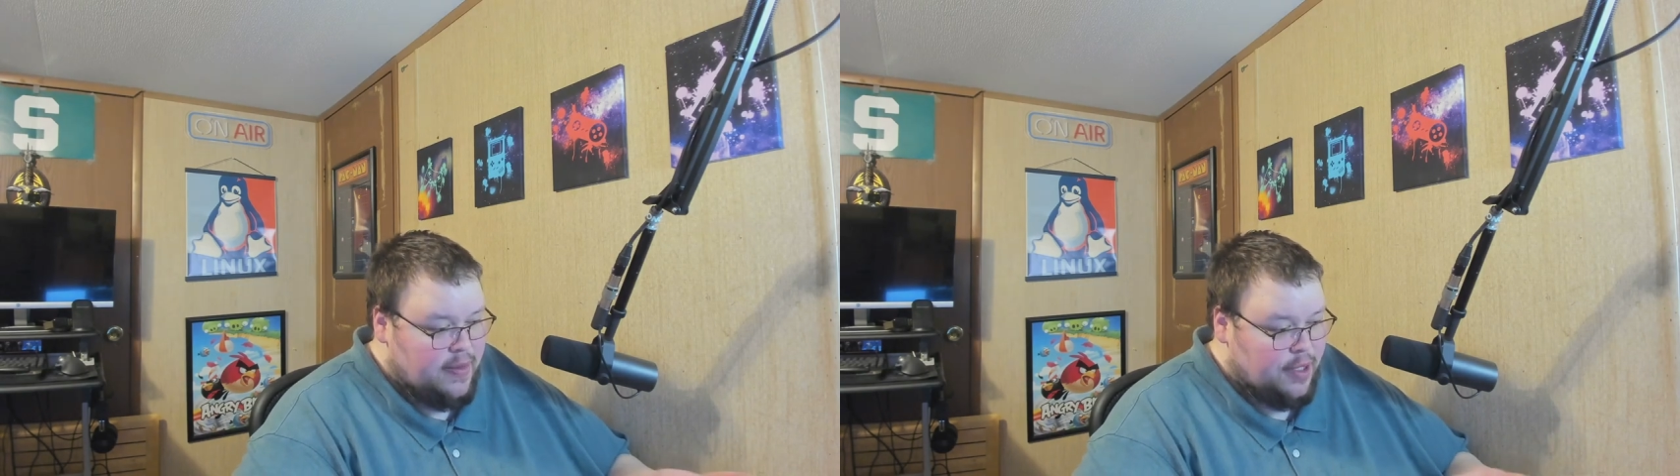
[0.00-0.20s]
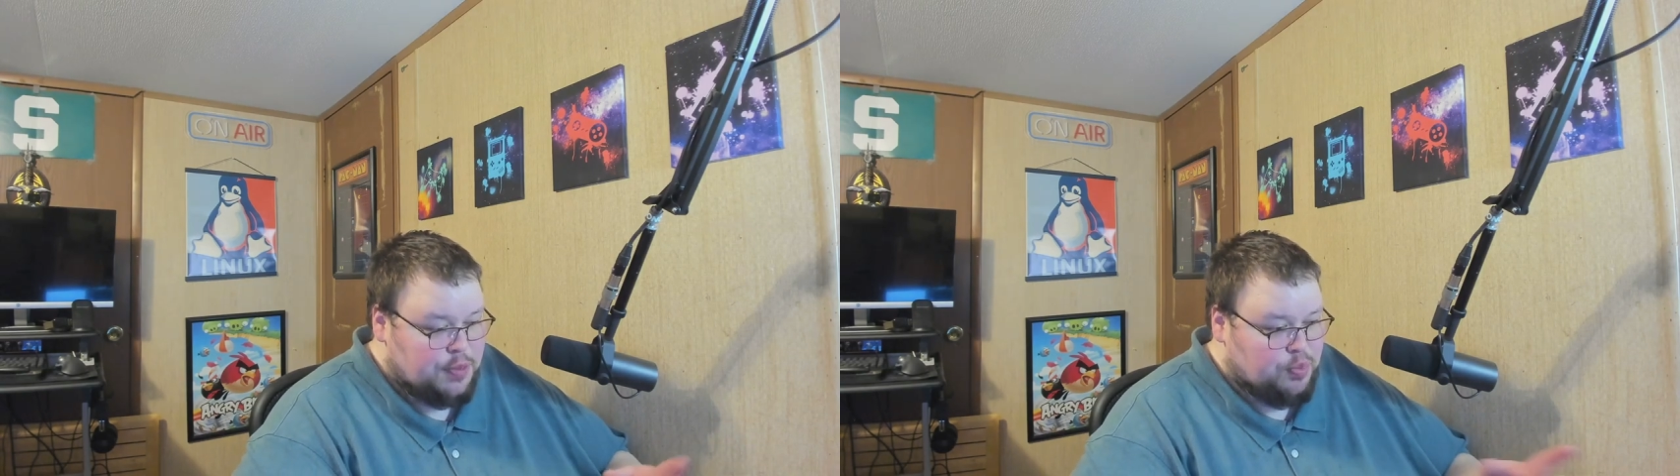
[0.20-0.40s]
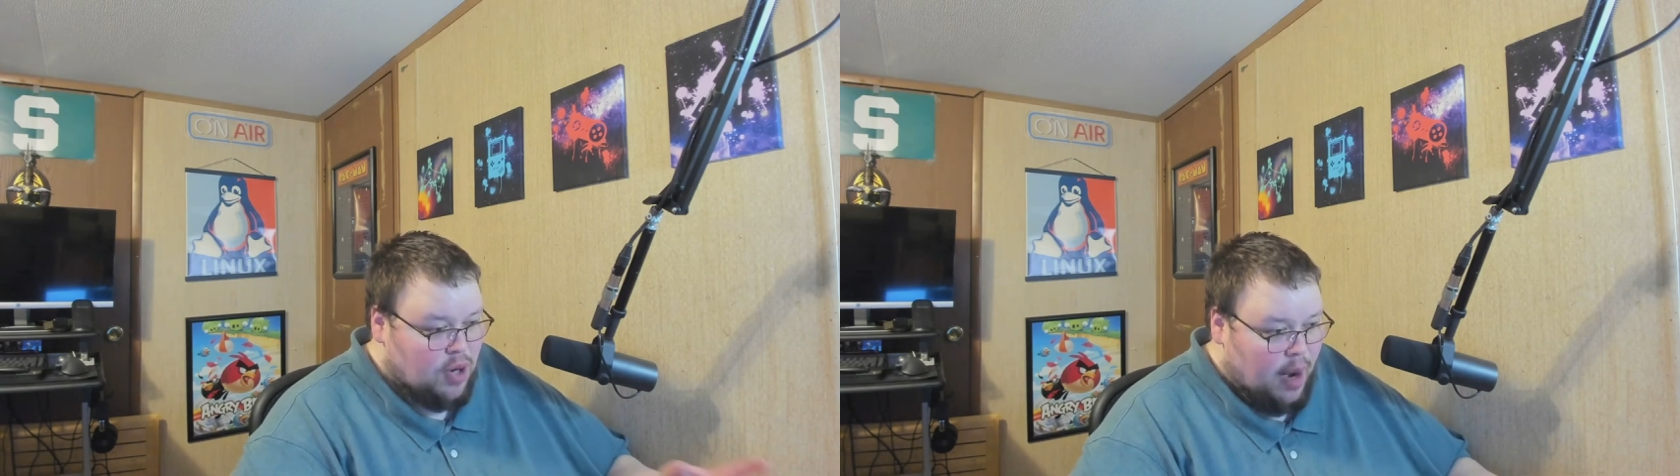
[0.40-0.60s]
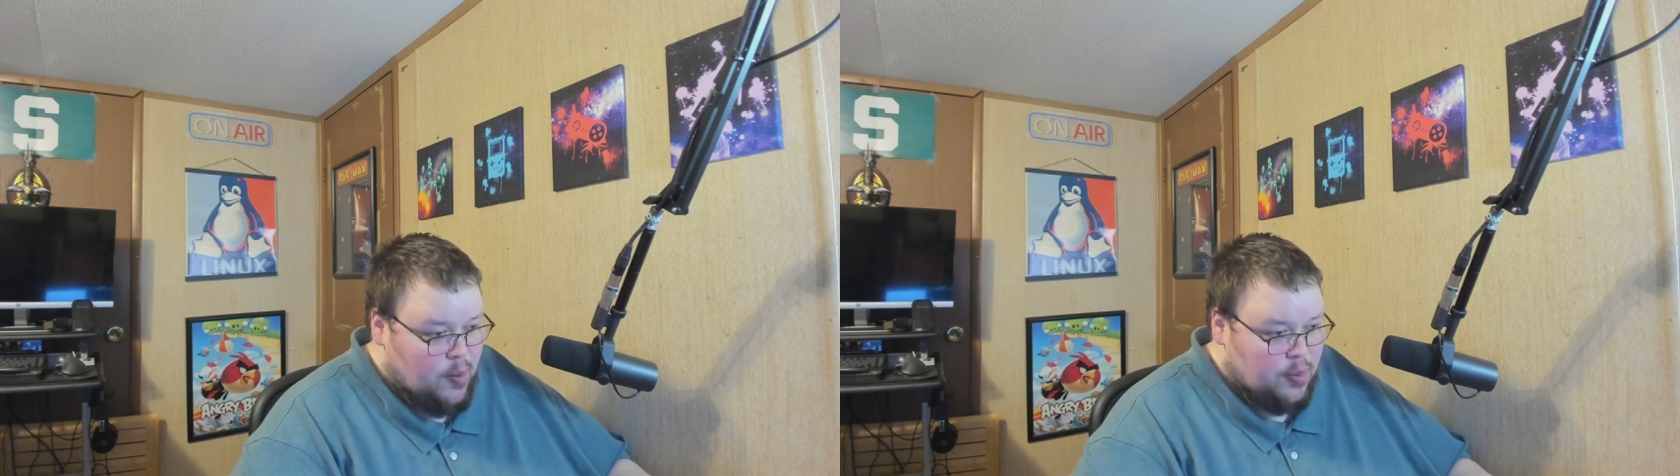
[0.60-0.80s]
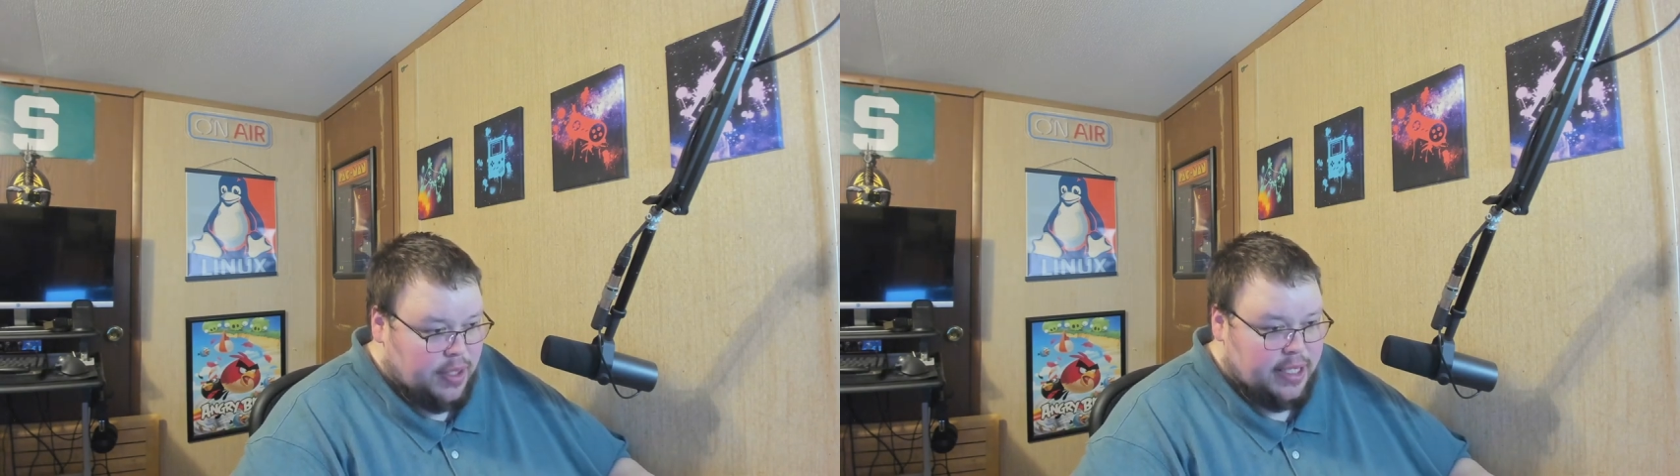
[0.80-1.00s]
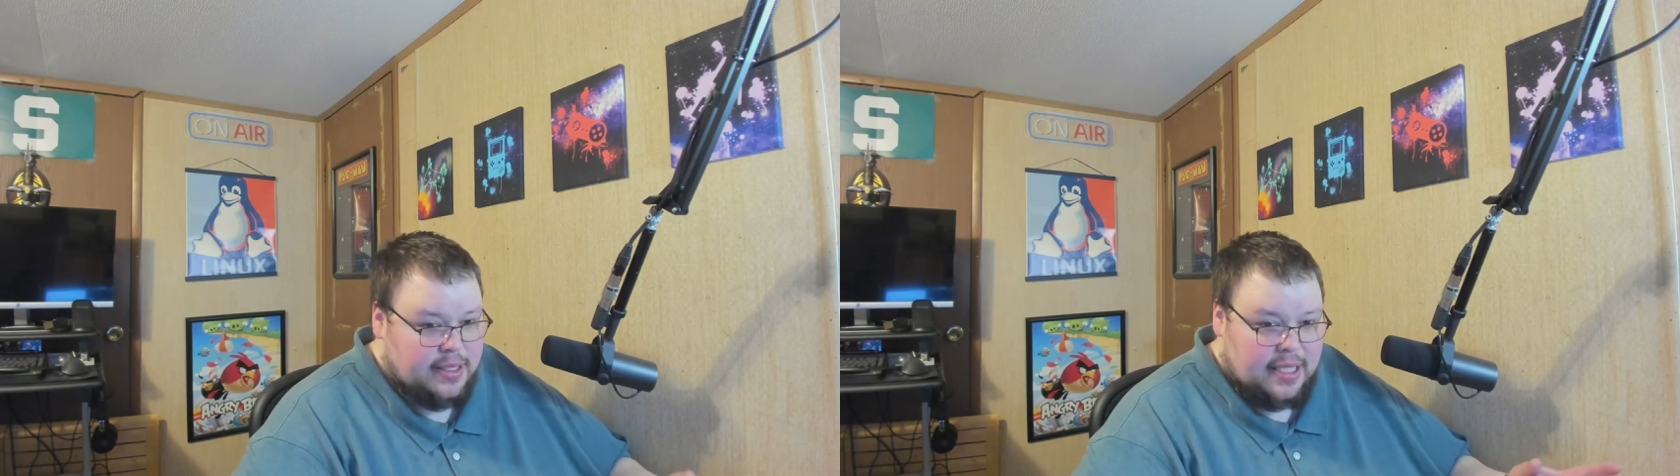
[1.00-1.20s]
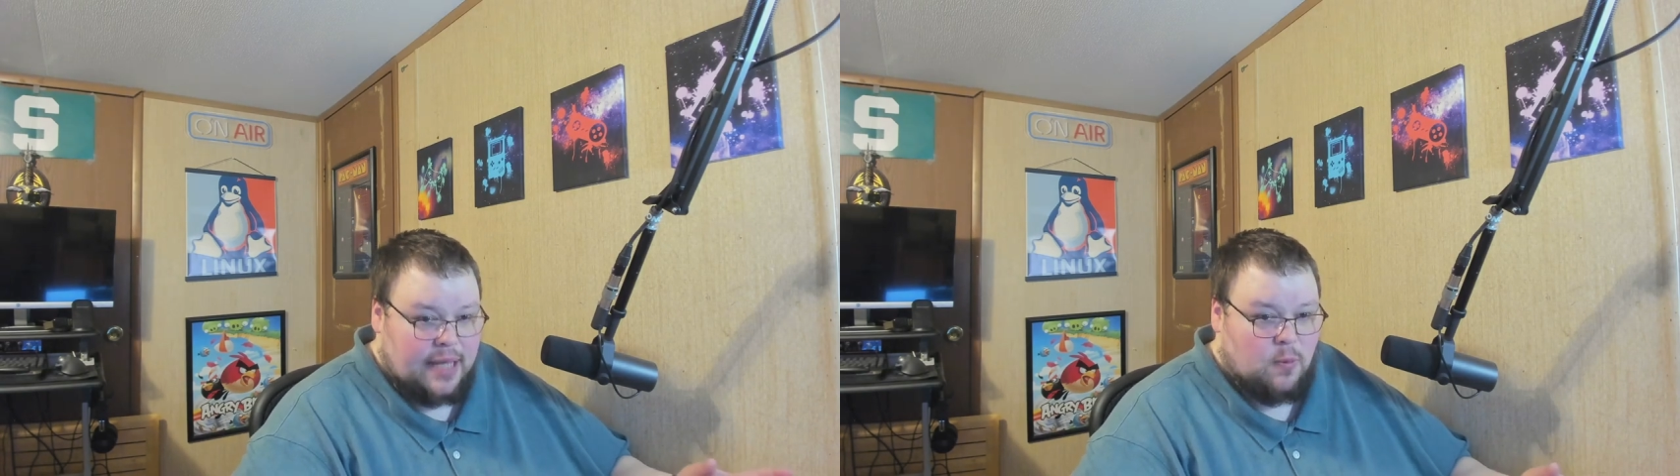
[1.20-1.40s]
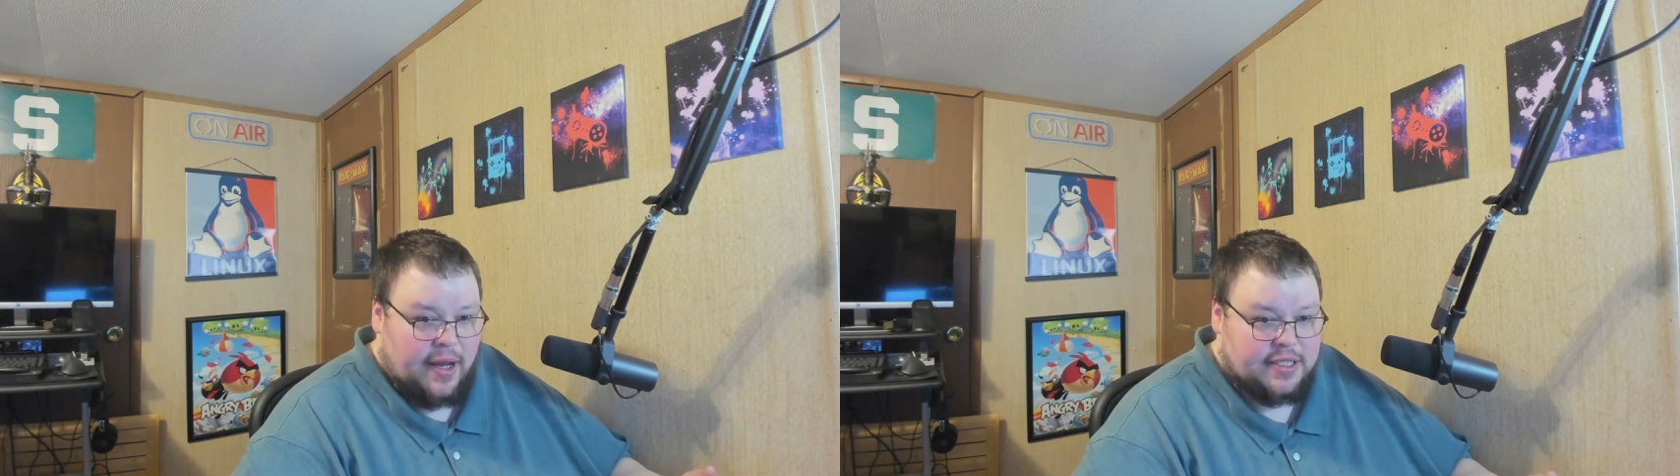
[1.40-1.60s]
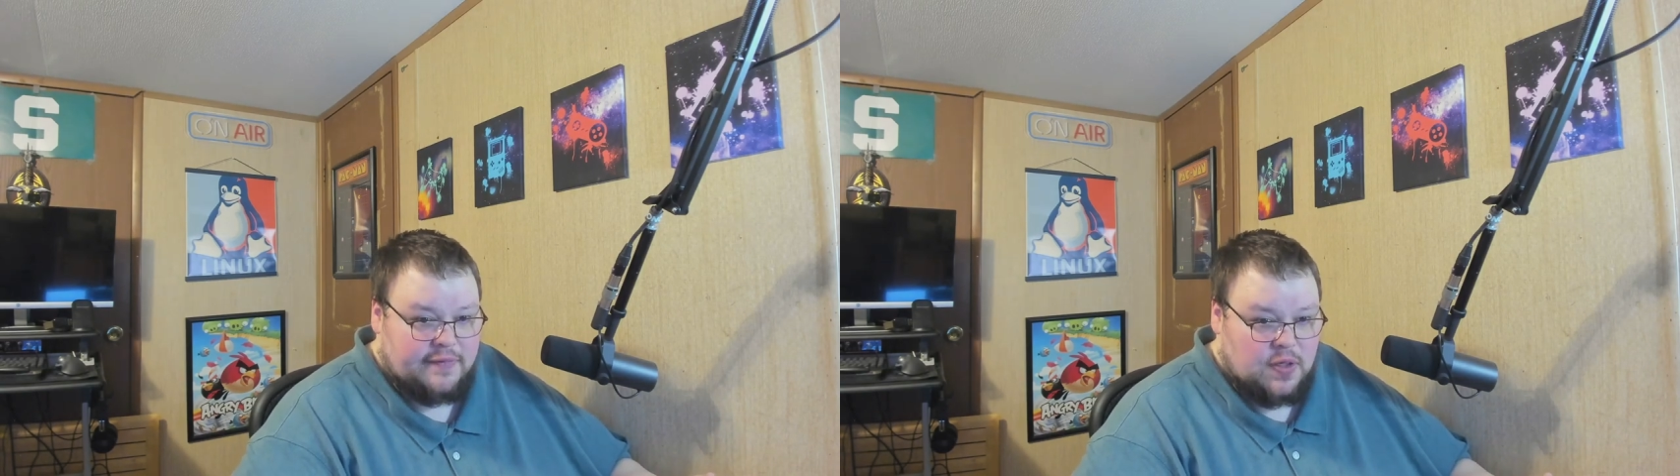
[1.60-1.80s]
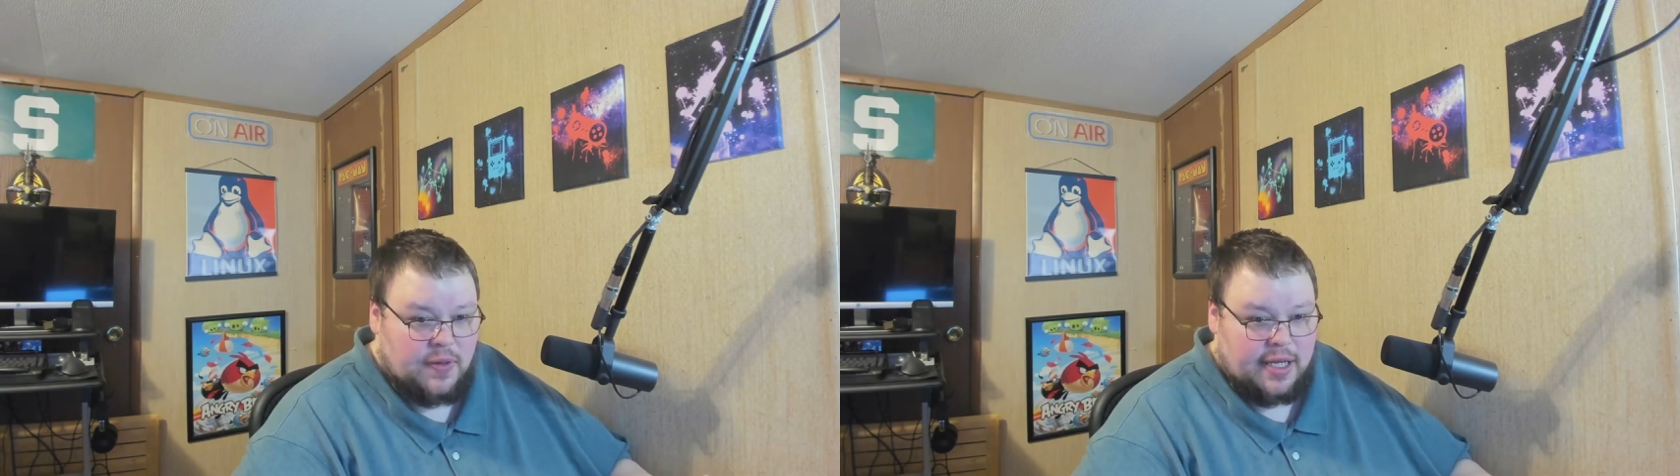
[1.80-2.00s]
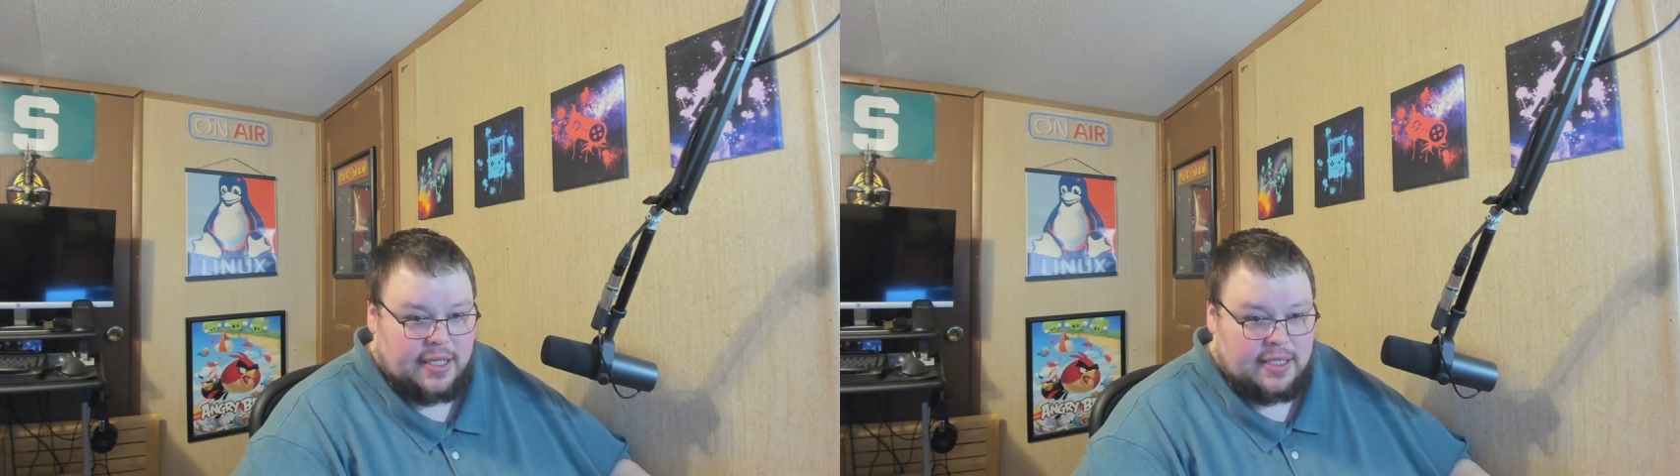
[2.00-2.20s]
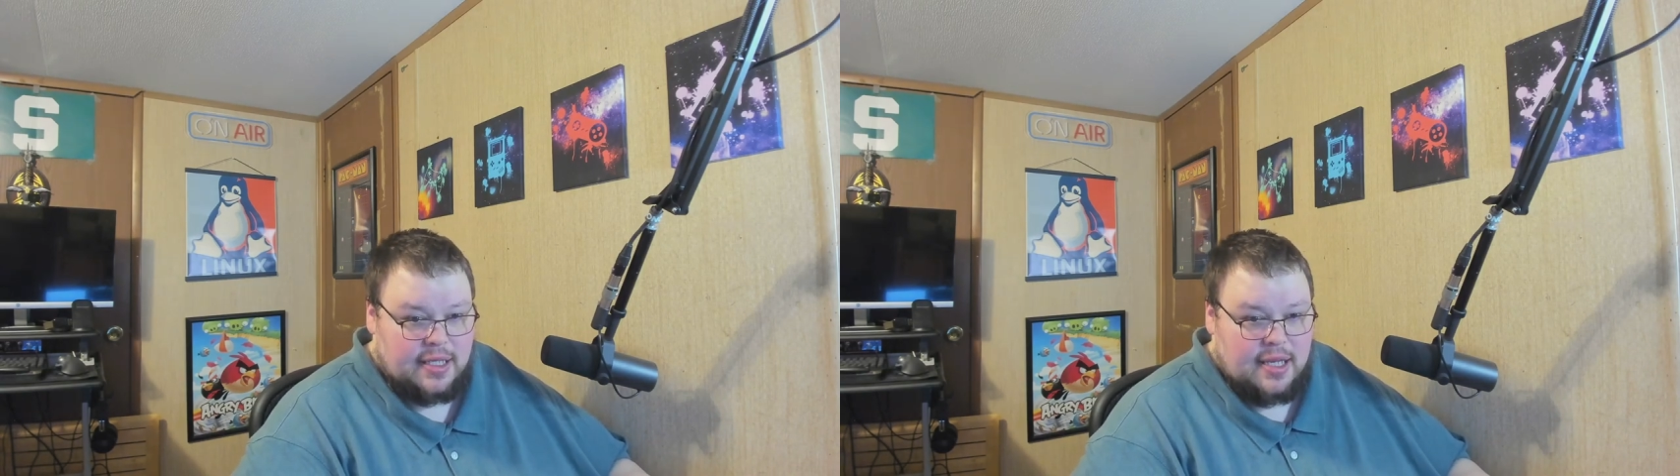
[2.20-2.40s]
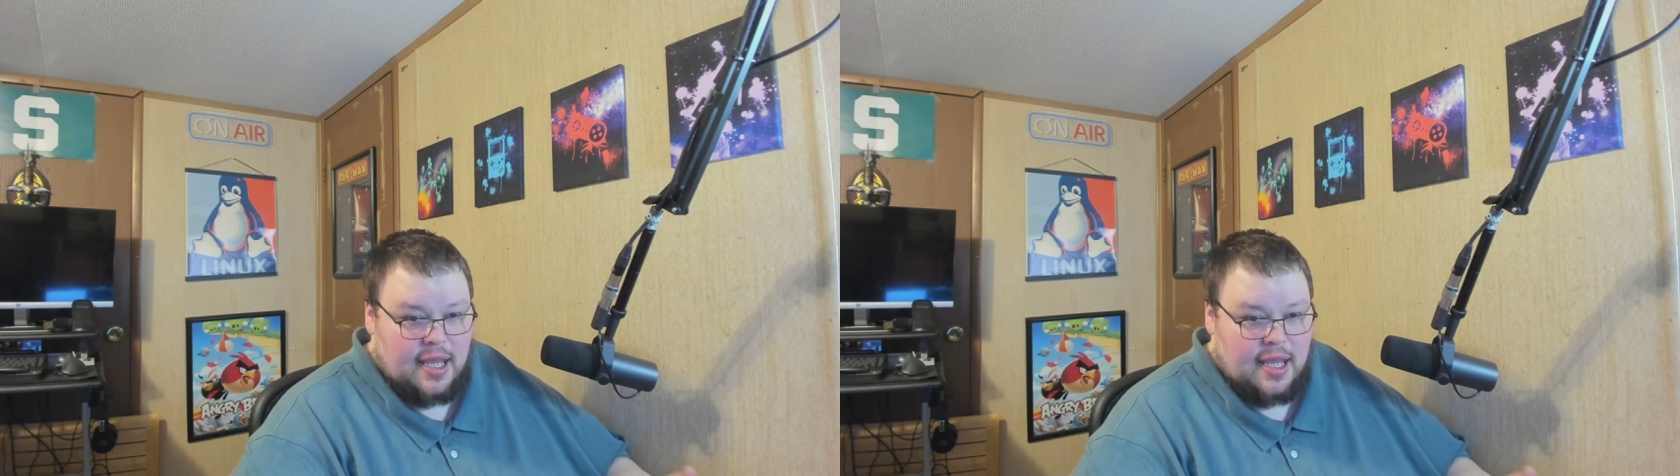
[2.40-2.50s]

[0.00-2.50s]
there's probably 10 ways of doing it.